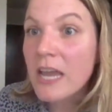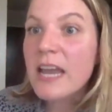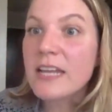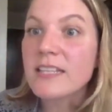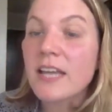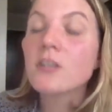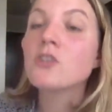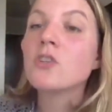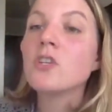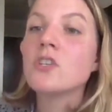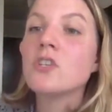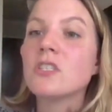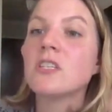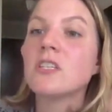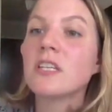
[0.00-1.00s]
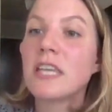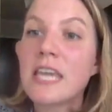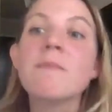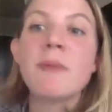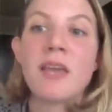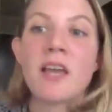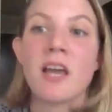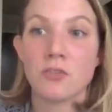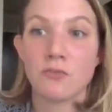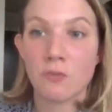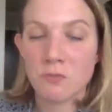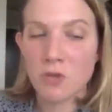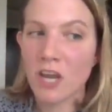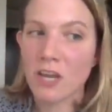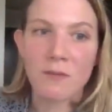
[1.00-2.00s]
It's actually just keeping us from
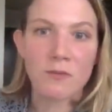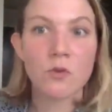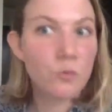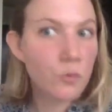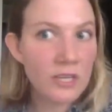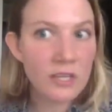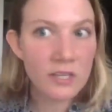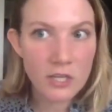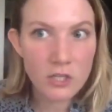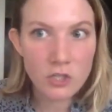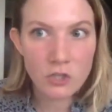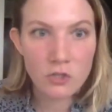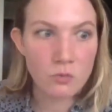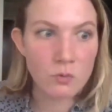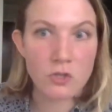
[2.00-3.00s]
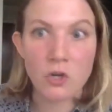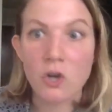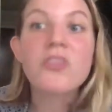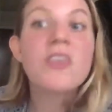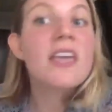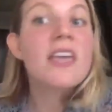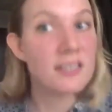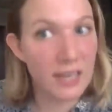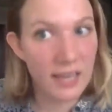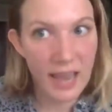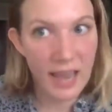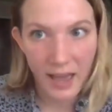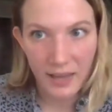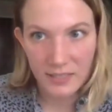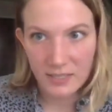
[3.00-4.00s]
talking about the real issues, which are things like
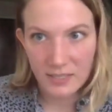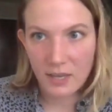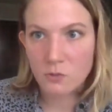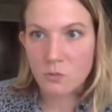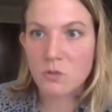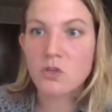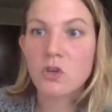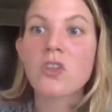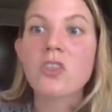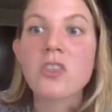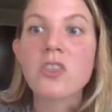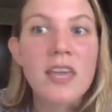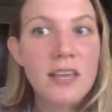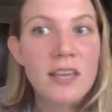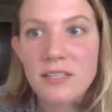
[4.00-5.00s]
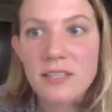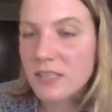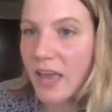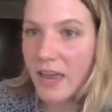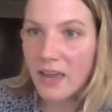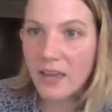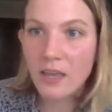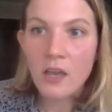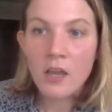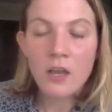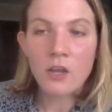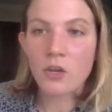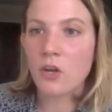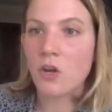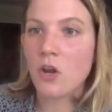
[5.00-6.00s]
access, which are things like,
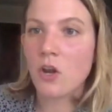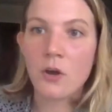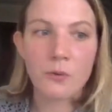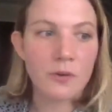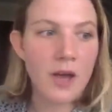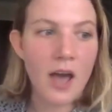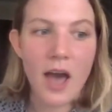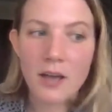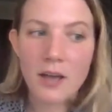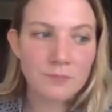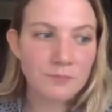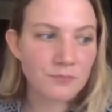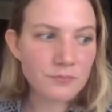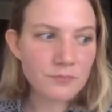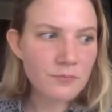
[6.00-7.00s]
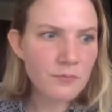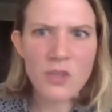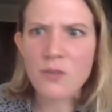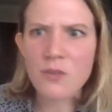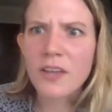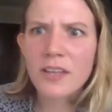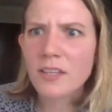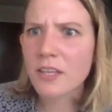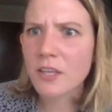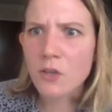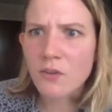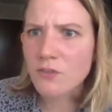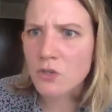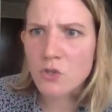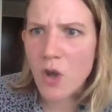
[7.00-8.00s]
you know, um, the fact that like you
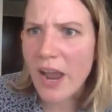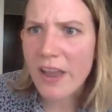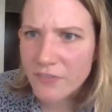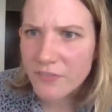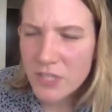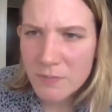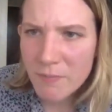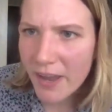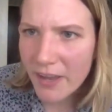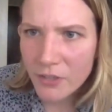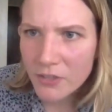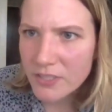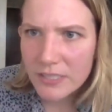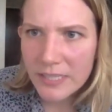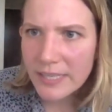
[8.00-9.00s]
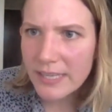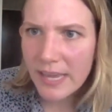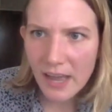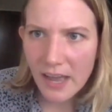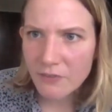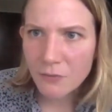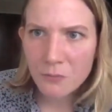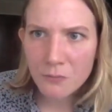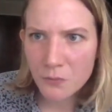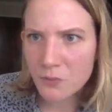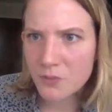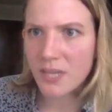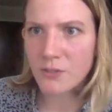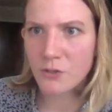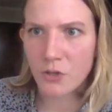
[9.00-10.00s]
have to drive 50 miles to like get out of a food
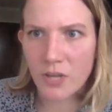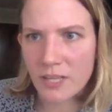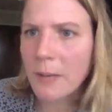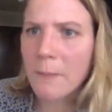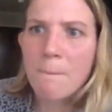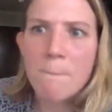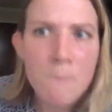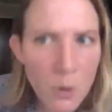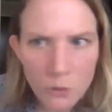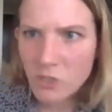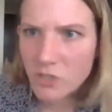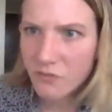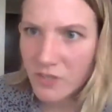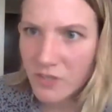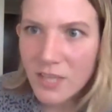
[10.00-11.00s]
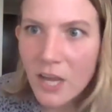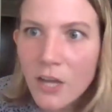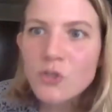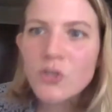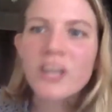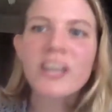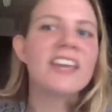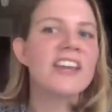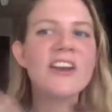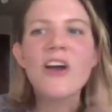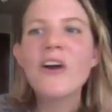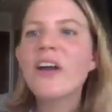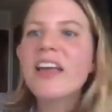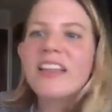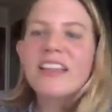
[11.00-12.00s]
desert in like most of this country, you
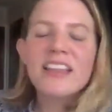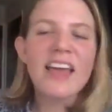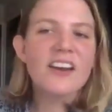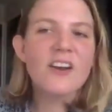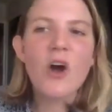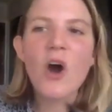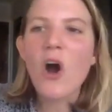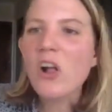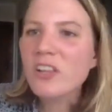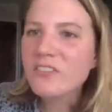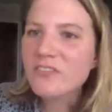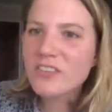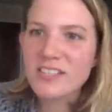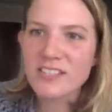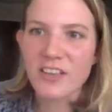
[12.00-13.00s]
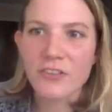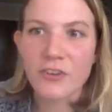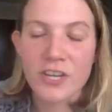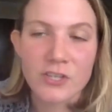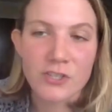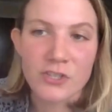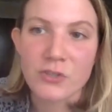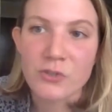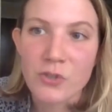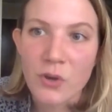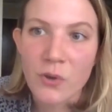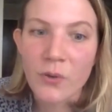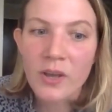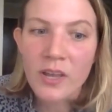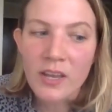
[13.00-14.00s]
know, and, and all of these other issues. So,